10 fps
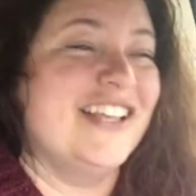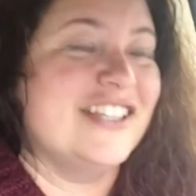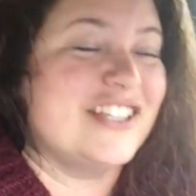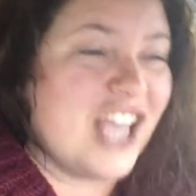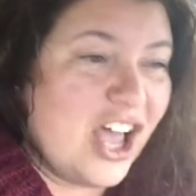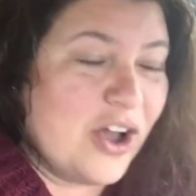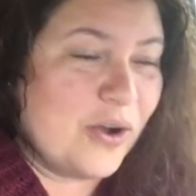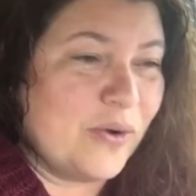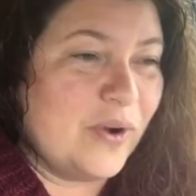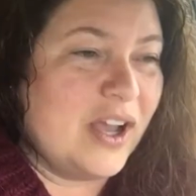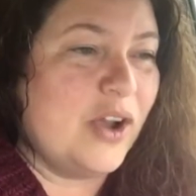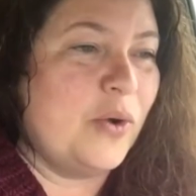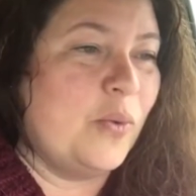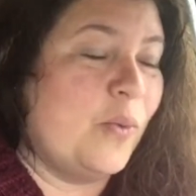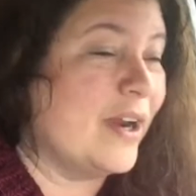So
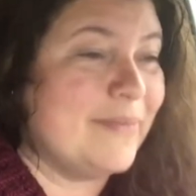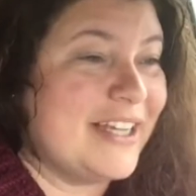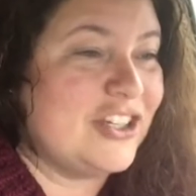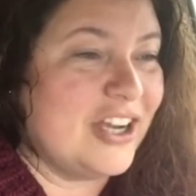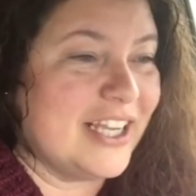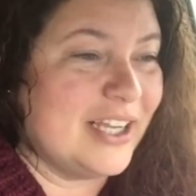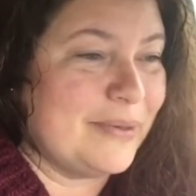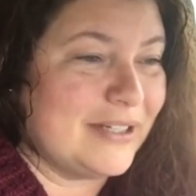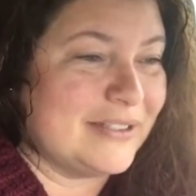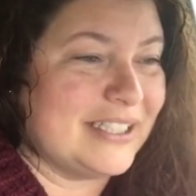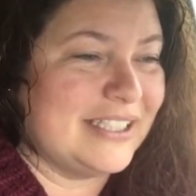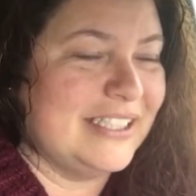what am I talking about?